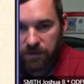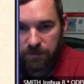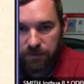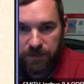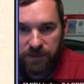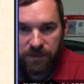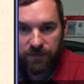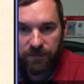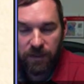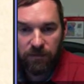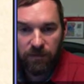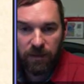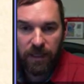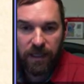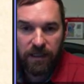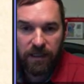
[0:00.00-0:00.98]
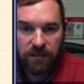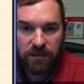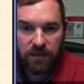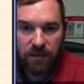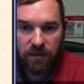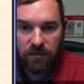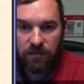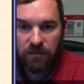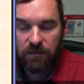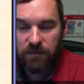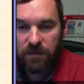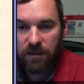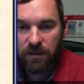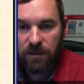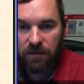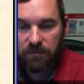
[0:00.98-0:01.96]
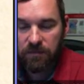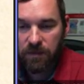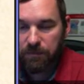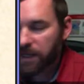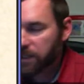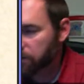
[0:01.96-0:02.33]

specifically related to to, to